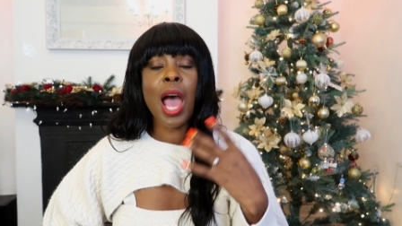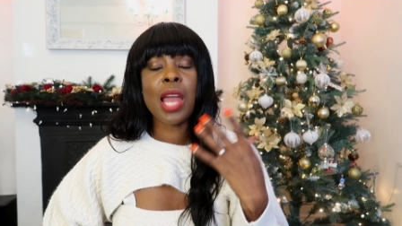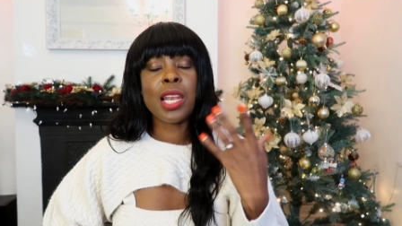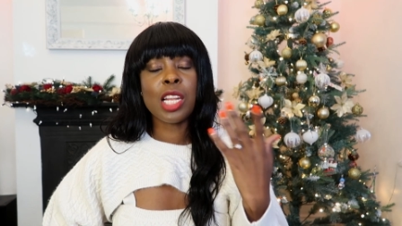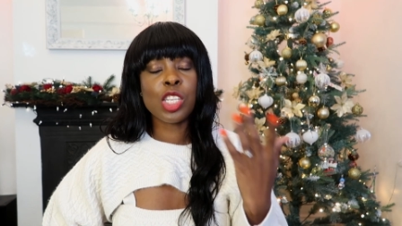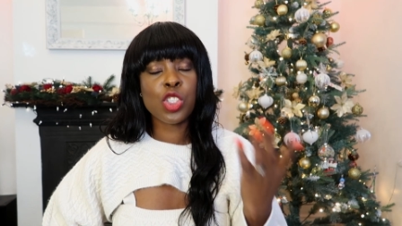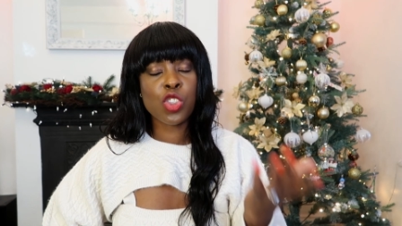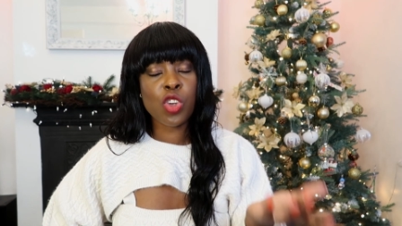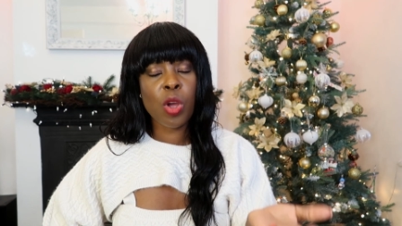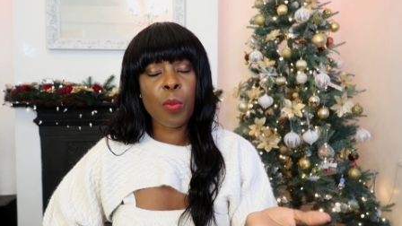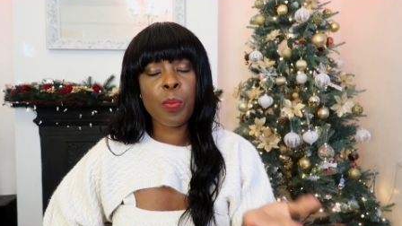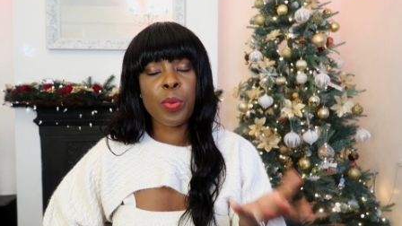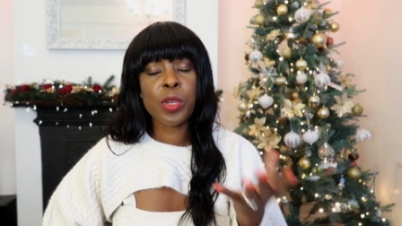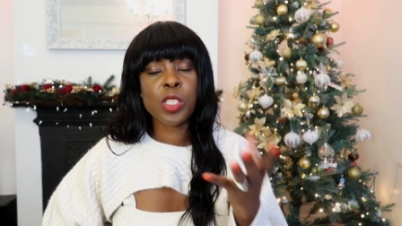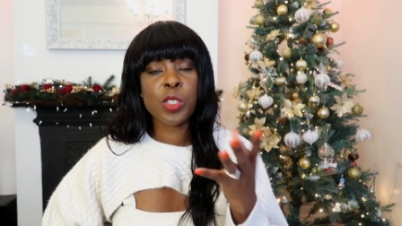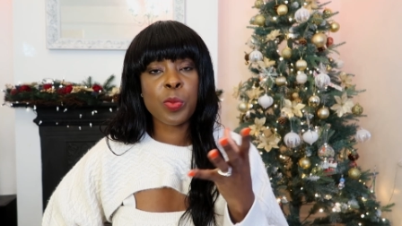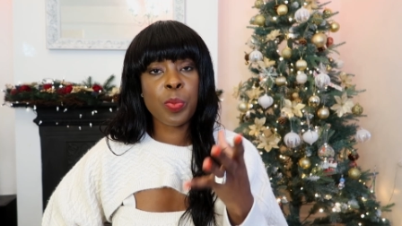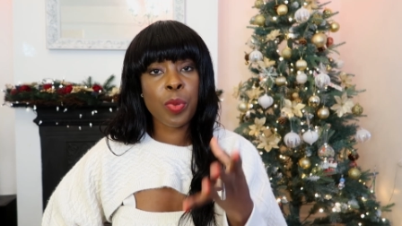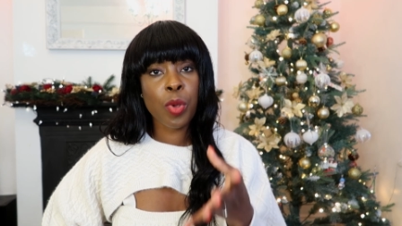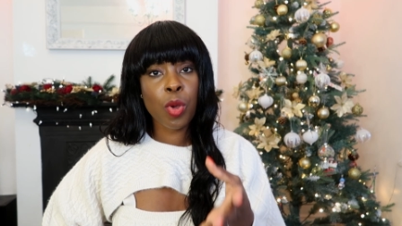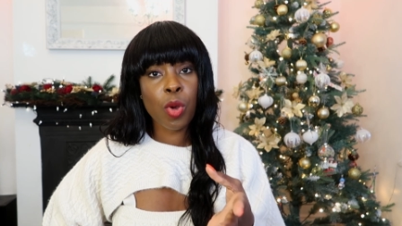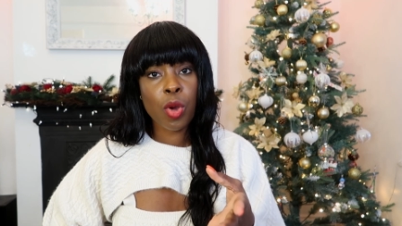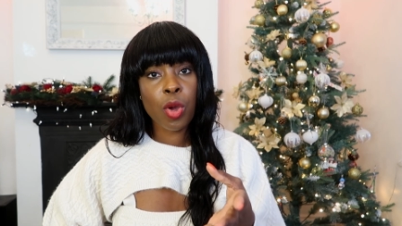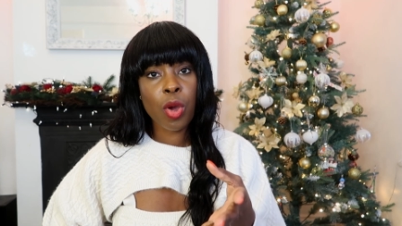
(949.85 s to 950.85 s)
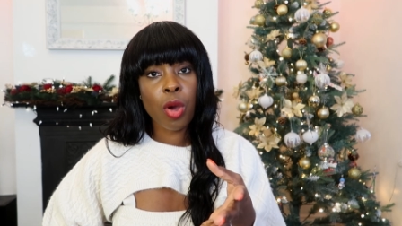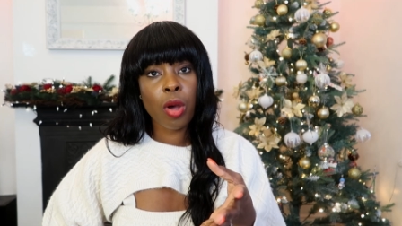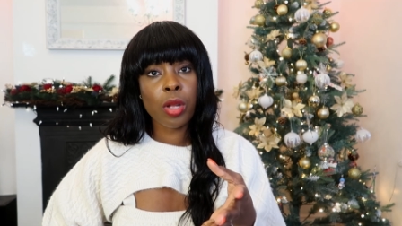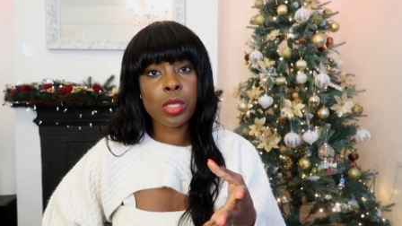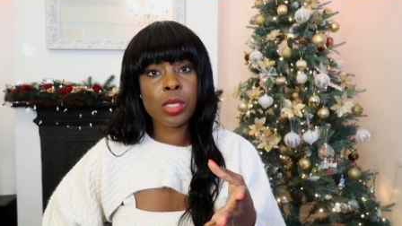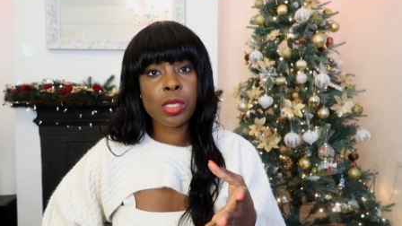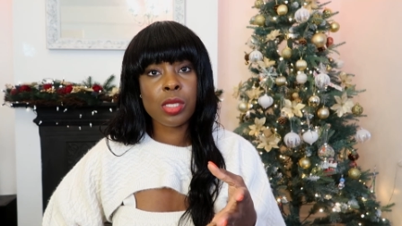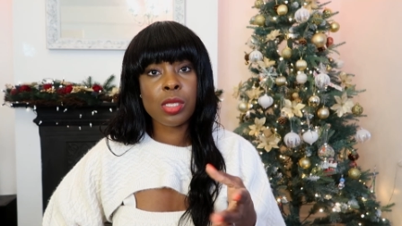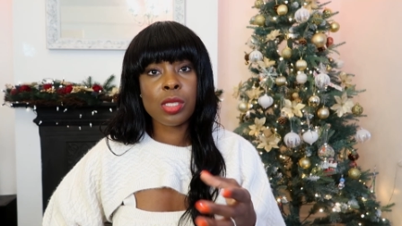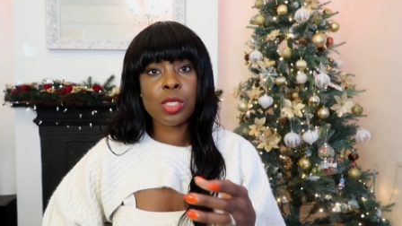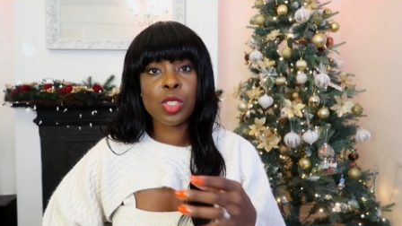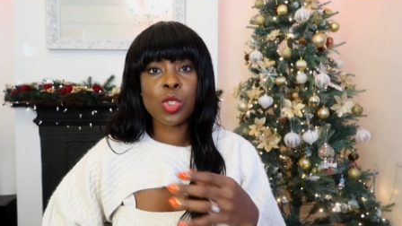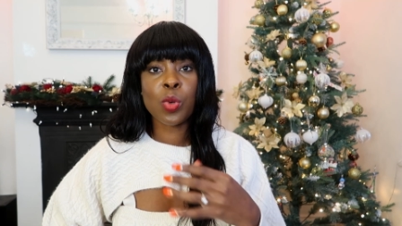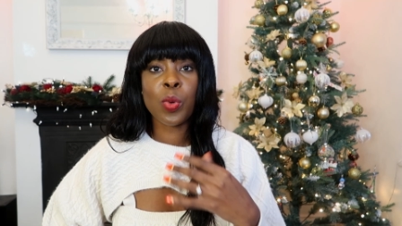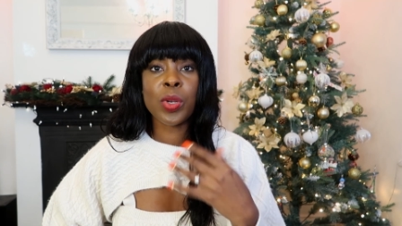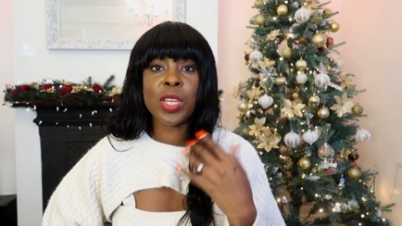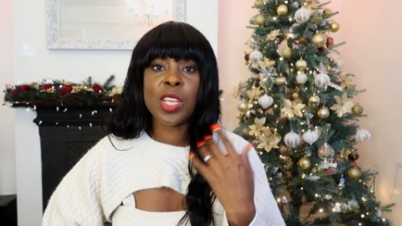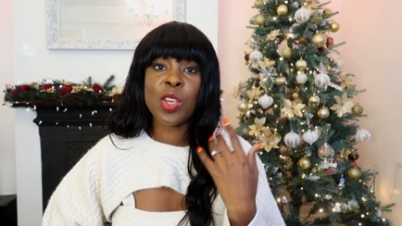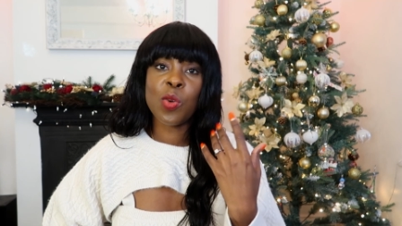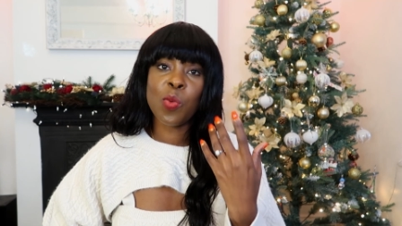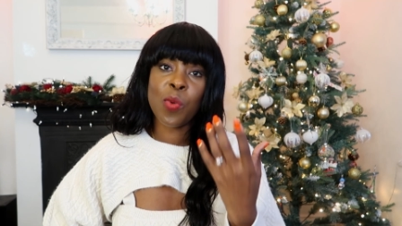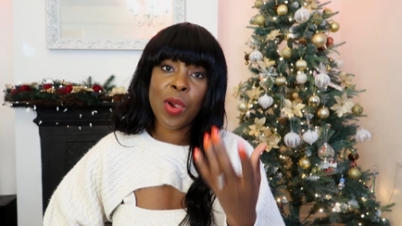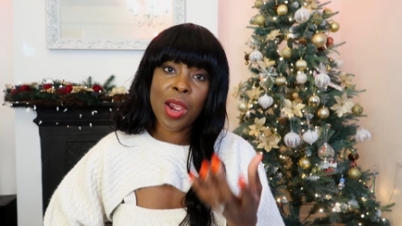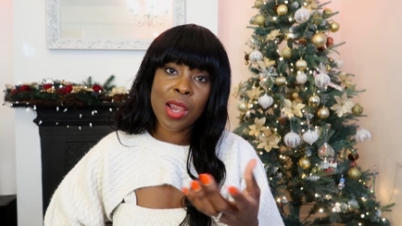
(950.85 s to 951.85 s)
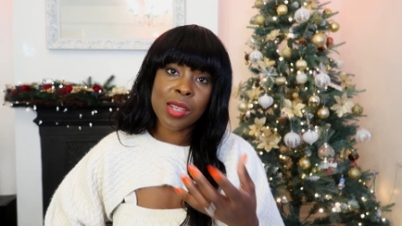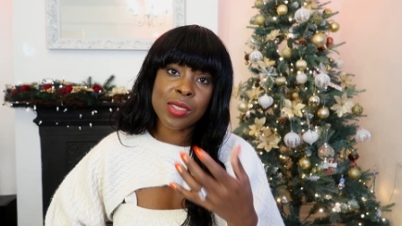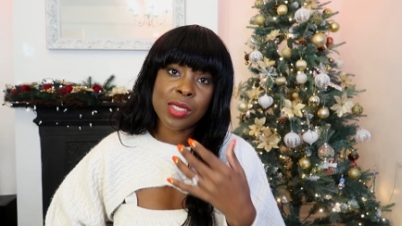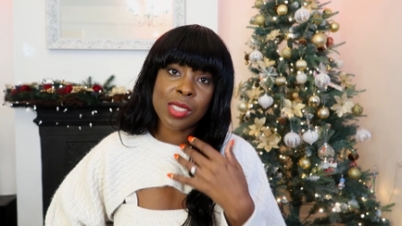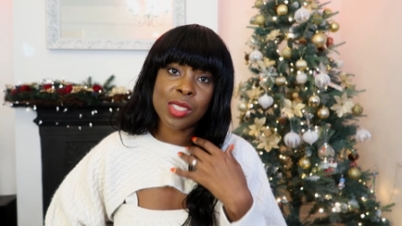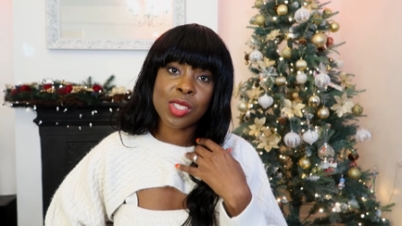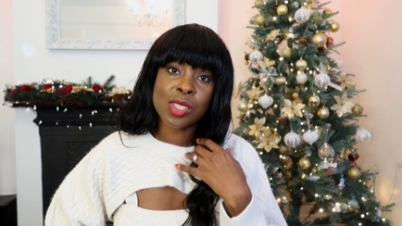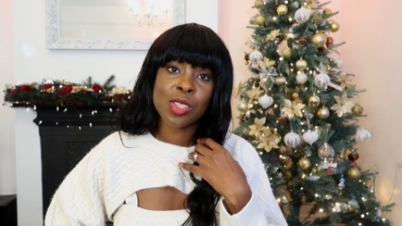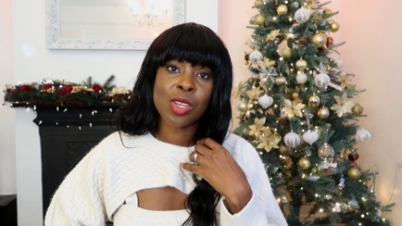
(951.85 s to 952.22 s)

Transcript: and this jumper is pure cotton so when he wears it,